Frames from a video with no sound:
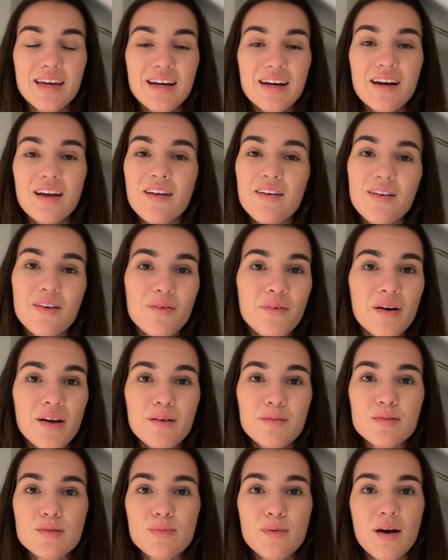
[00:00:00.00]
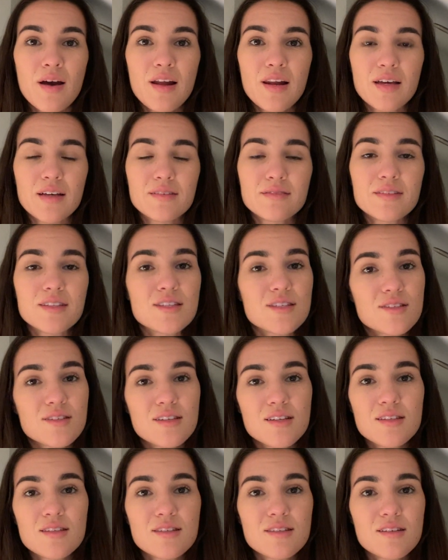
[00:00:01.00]
I don't know why I'm smiling.
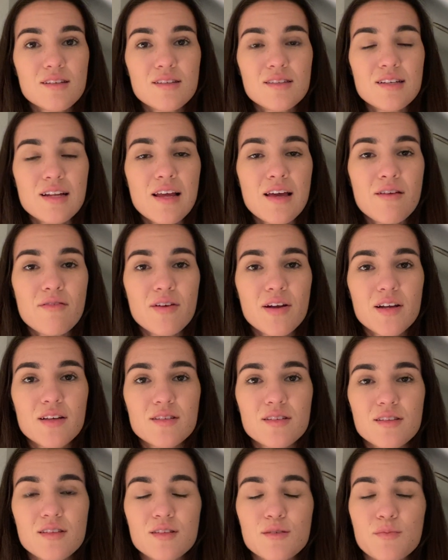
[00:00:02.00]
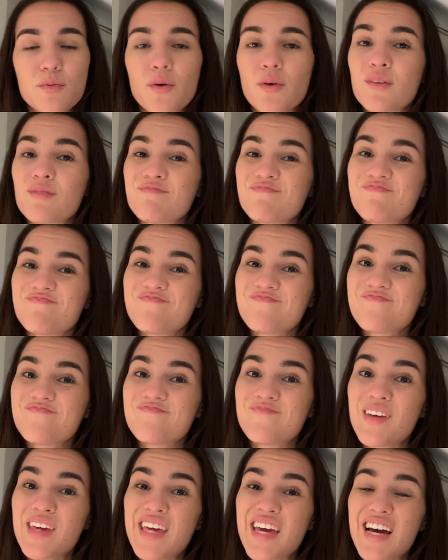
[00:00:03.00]
It's delirious at this point.
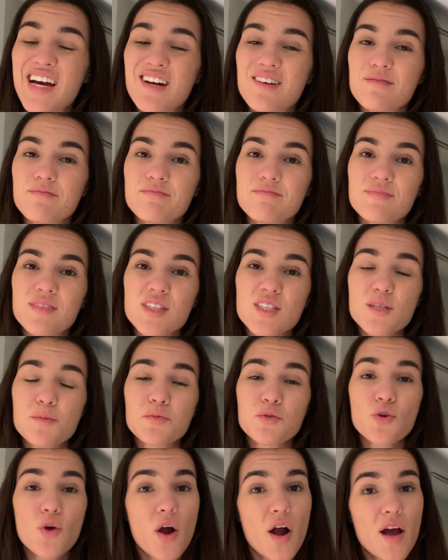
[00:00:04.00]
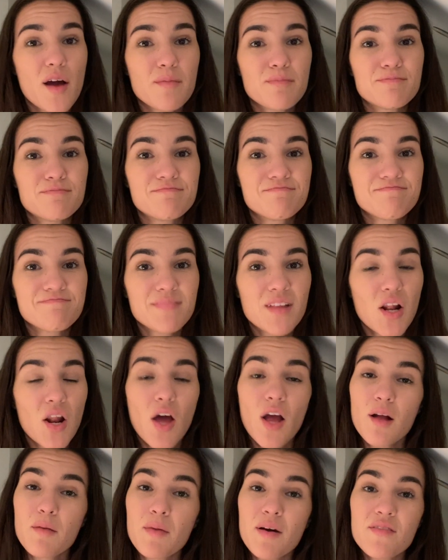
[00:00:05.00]
But yeah, subscribe,
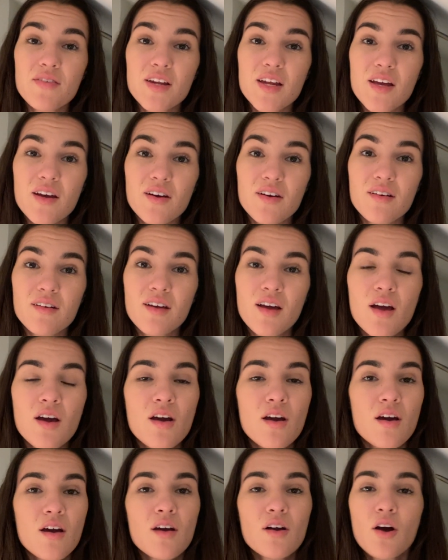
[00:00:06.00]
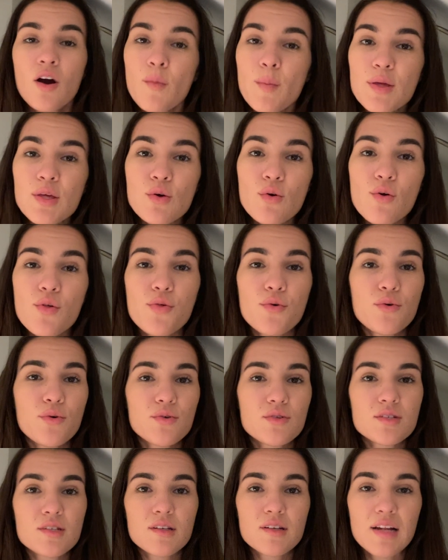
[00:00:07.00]
like my video. Comment your
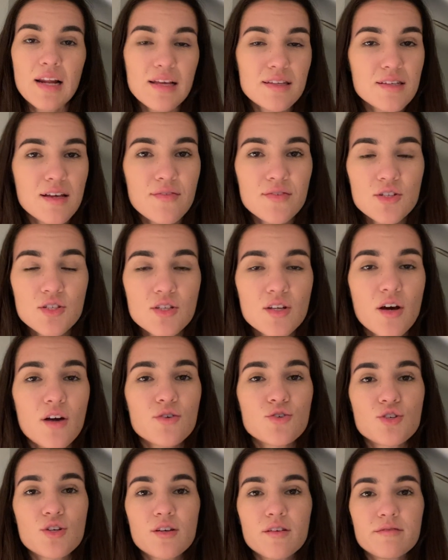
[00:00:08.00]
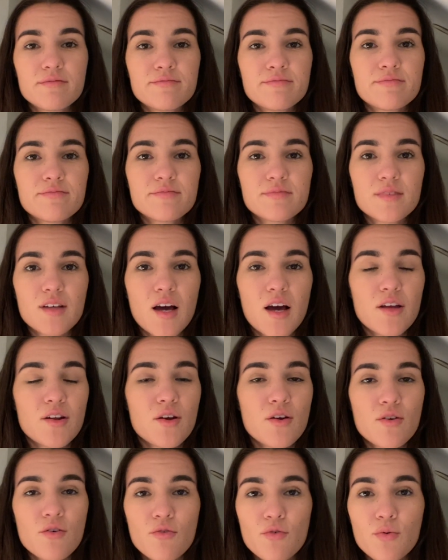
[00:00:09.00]
thoughts. Let's have a discussion. I know
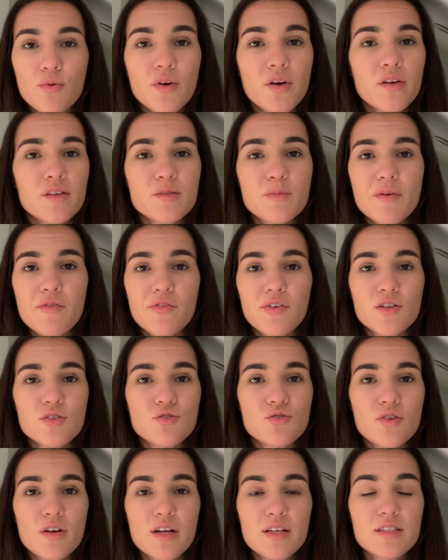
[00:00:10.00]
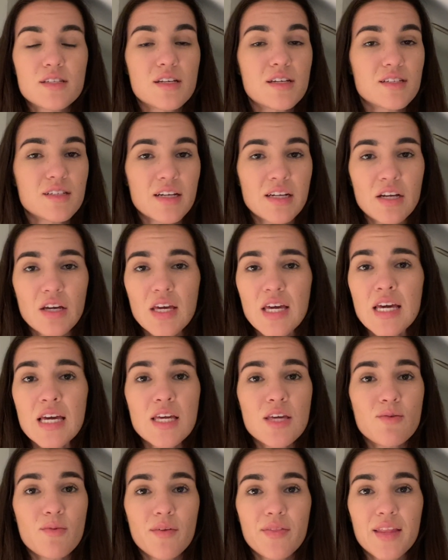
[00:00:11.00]
you're all going to be frustrated, and I hear
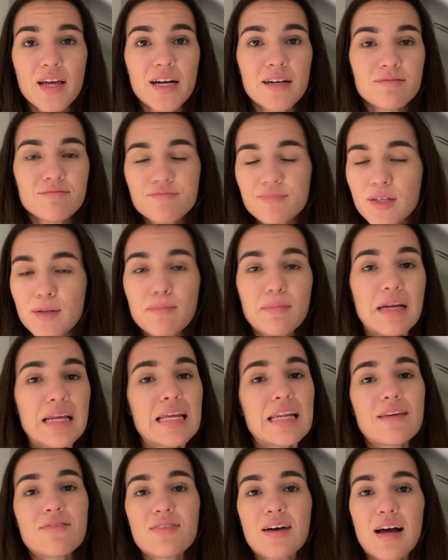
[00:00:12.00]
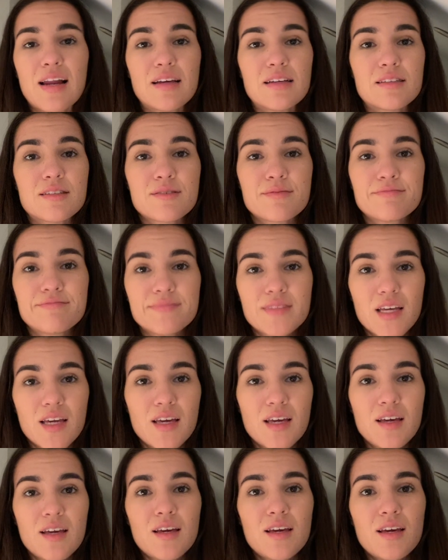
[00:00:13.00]
you on that. Completely valid.
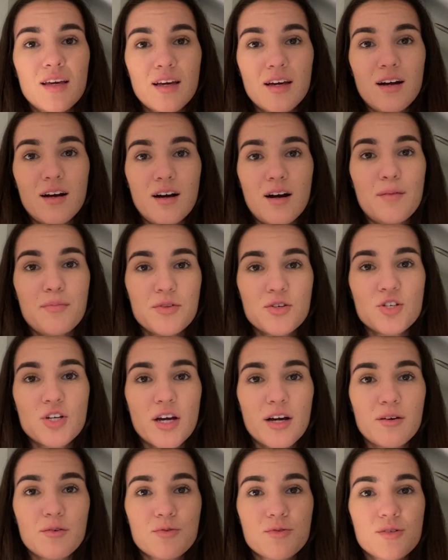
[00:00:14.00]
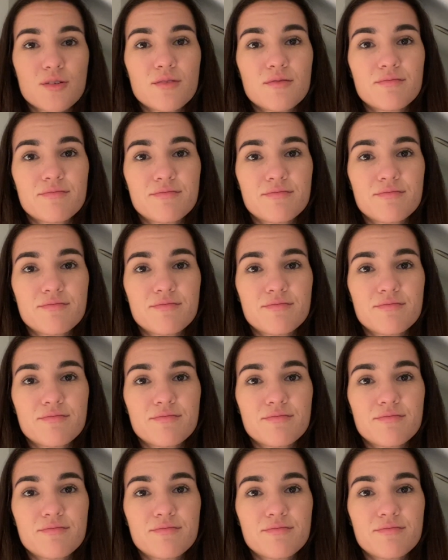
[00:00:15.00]
Up the Chelsea.